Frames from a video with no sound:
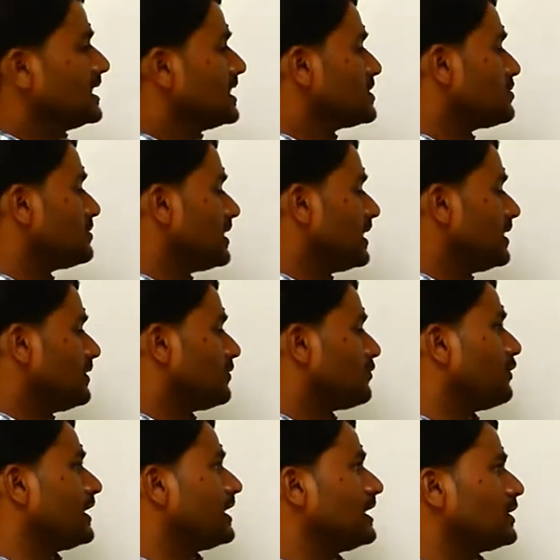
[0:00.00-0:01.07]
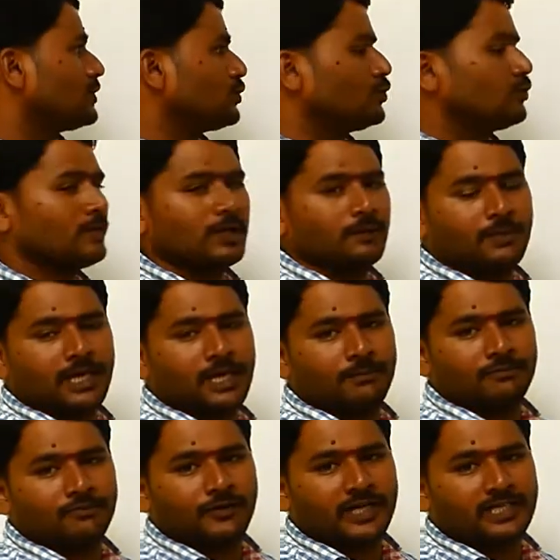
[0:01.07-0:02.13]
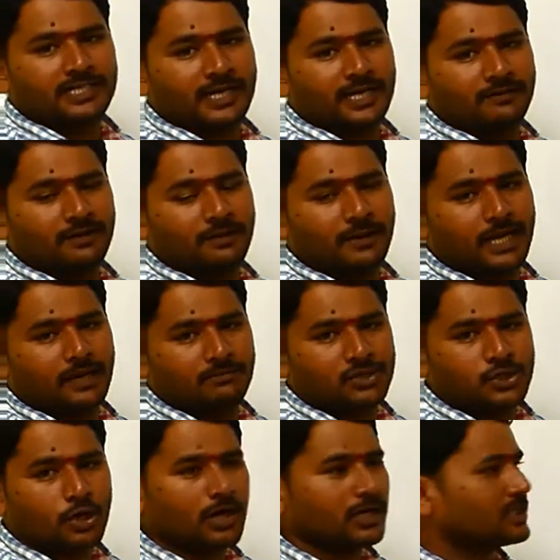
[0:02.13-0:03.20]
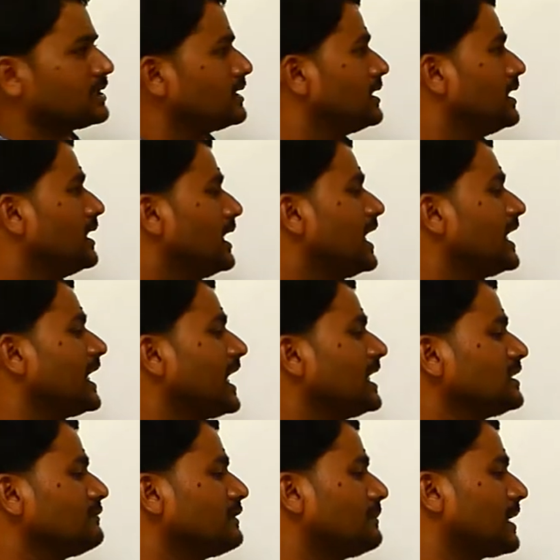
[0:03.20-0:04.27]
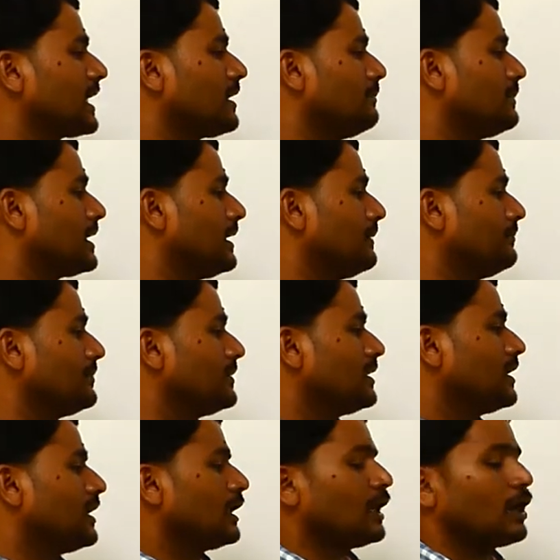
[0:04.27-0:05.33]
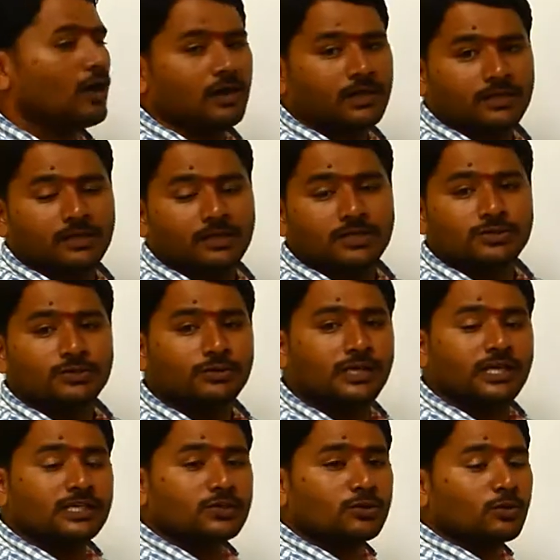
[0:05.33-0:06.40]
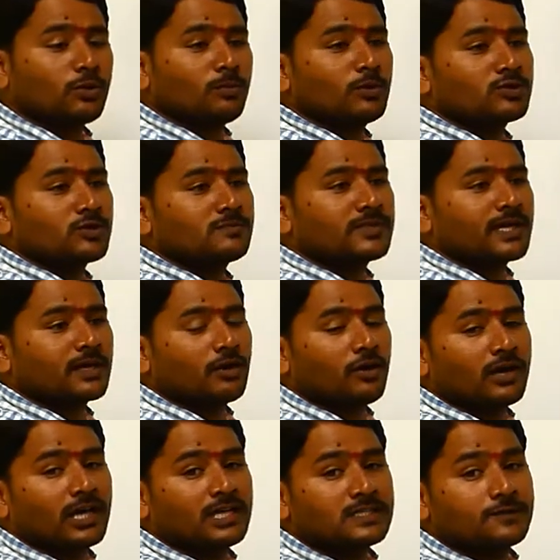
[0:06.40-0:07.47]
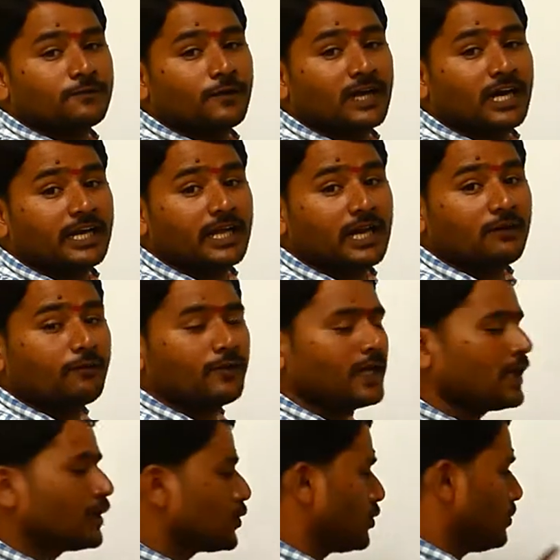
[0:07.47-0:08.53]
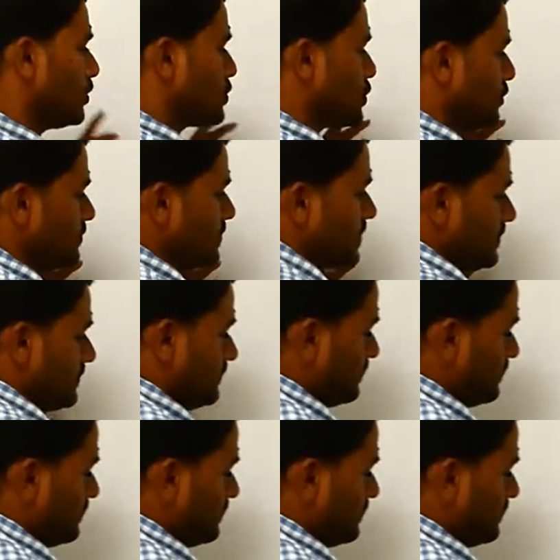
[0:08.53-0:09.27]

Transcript: So then 22 will become, 22nd will become short and 9th will become long. So these chromosomes are called as Philadelphia chromosomes.